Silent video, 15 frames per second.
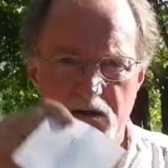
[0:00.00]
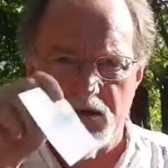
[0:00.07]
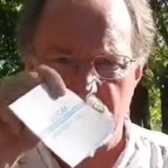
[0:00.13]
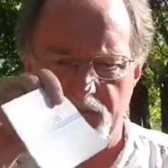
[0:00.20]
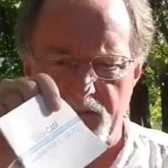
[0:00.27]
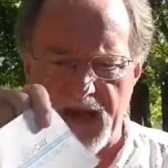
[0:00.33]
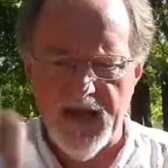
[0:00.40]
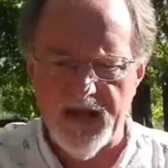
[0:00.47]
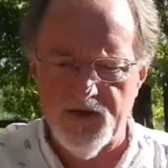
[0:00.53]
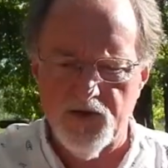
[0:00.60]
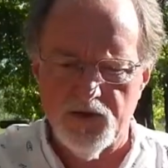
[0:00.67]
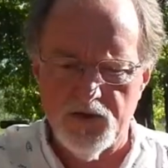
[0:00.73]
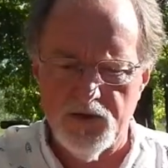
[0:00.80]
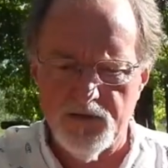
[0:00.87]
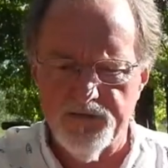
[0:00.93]
The
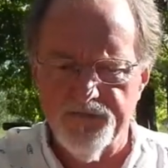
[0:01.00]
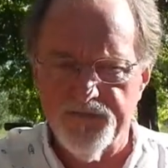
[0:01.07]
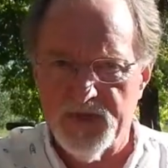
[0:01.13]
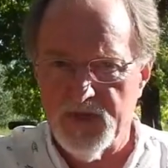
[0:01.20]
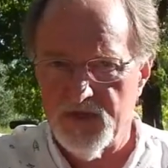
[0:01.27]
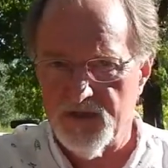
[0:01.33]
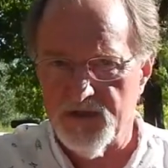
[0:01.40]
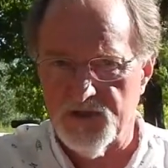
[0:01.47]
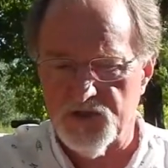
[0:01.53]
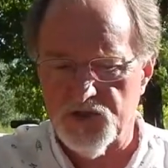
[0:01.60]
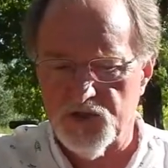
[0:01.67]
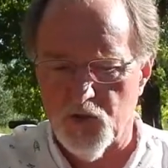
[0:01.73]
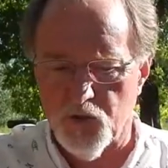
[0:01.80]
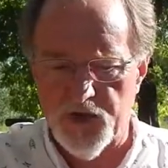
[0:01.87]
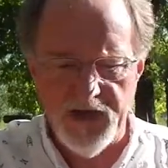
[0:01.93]
manual this
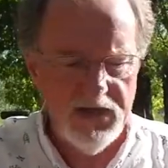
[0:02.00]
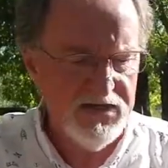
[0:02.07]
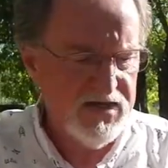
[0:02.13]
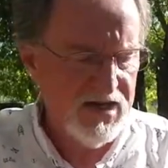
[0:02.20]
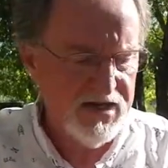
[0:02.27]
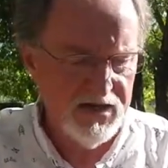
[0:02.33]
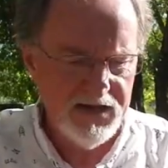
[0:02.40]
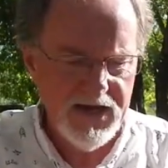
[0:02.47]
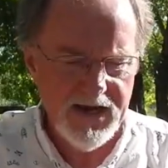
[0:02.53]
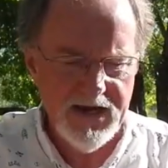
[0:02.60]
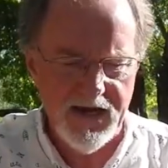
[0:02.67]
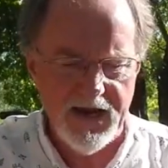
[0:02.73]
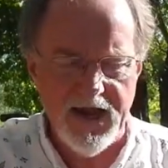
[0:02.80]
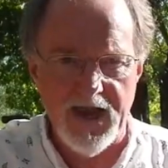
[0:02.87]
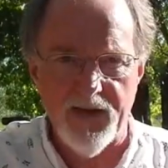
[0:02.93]
shorty
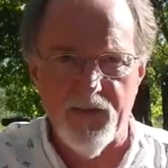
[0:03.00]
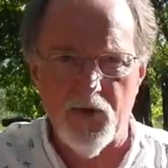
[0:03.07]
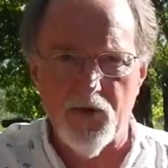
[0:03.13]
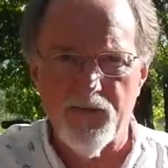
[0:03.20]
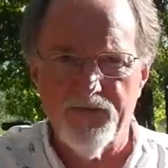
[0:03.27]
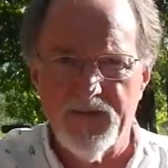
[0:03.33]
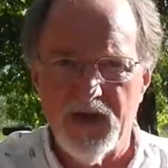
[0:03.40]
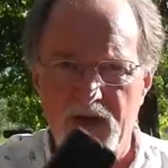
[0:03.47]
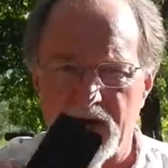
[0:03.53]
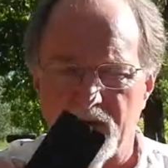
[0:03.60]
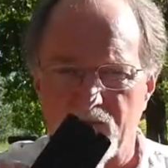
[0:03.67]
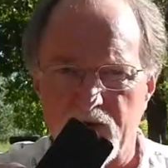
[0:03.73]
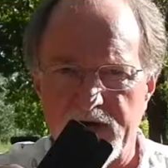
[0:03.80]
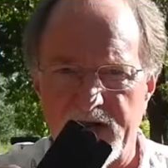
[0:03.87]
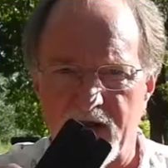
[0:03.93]
data cable.
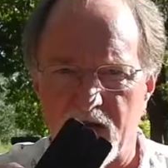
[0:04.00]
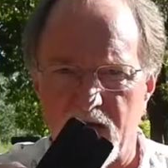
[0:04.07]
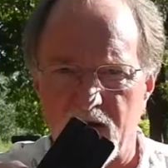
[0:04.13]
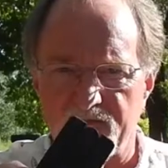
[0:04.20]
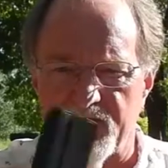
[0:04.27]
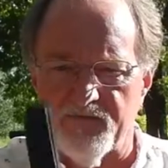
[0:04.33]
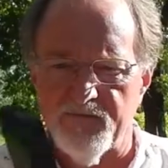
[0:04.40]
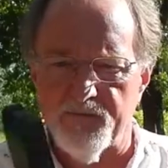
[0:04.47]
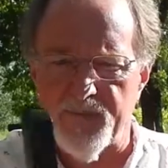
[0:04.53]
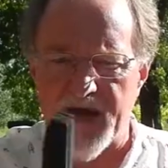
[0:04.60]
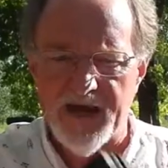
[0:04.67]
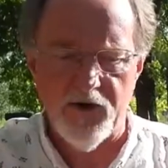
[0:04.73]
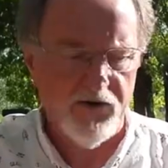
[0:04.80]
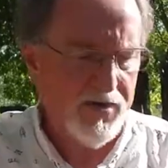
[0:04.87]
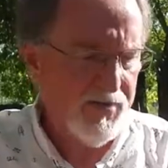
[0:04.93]
I'm running off of a
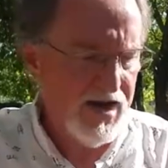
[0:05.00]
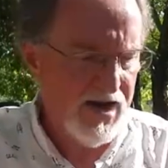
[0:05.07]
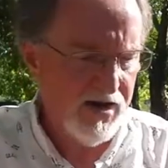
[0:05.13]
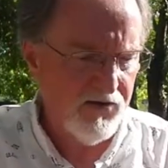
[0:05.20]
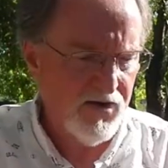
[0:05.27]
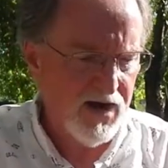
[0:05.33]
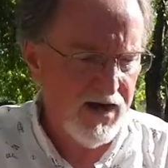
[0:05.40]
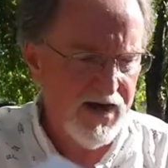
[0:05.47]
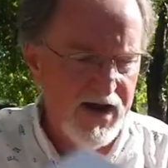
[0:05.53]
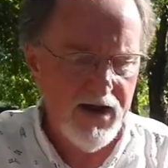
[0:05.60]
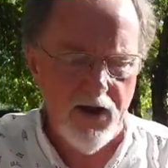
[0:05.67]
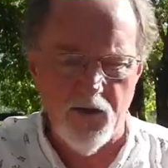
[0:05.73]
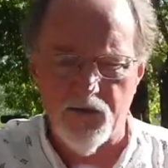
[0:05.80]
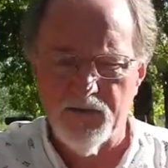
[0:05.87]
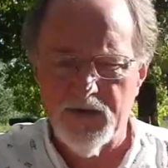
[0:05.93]
battery bank right
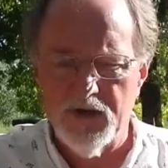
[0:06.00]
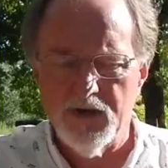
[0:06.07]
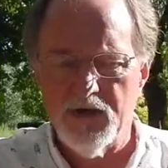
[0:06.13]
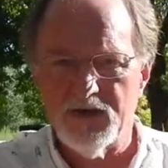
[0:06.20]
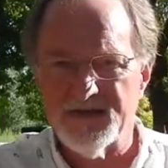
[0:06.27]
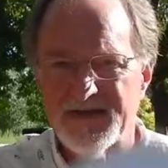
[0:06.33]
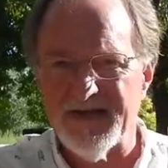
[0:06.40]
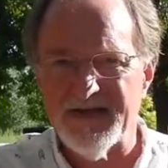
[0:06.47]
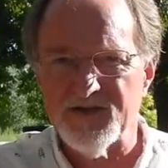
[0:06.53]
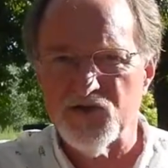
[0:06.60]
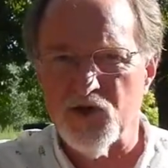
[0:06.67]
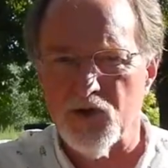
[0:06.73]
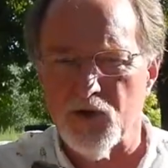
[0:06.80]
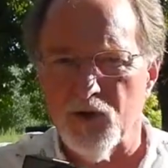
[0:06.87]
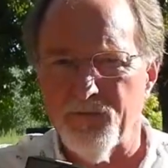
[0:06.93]
now because the
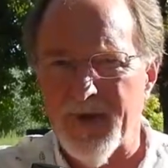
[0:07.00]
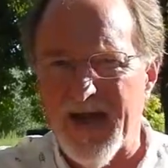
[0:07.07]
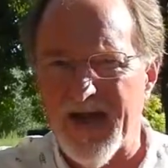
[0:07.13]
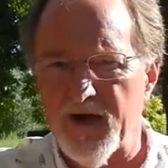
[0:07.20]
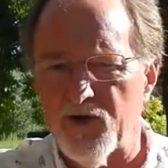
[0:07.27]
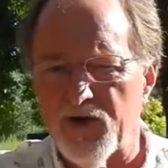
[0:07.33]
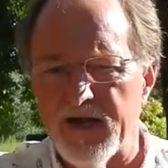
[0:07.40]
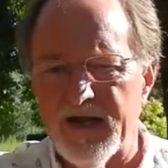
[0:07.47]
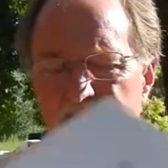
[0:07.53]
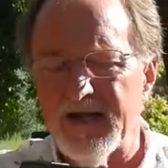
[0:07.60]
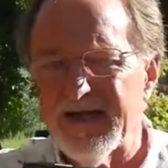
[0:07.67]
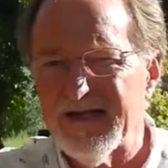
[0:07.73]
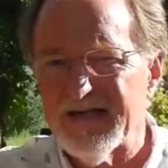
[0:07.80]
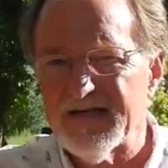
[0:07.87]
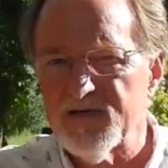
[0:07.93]
internal battery
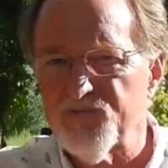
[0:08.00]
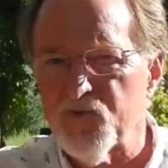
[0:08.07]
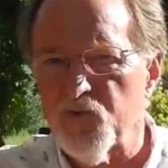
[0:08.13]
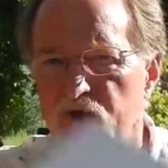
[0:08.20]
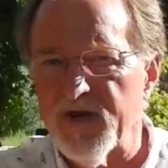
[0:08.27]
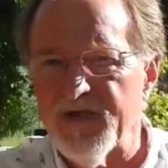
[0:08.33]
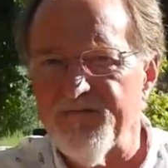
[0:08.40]
is pretty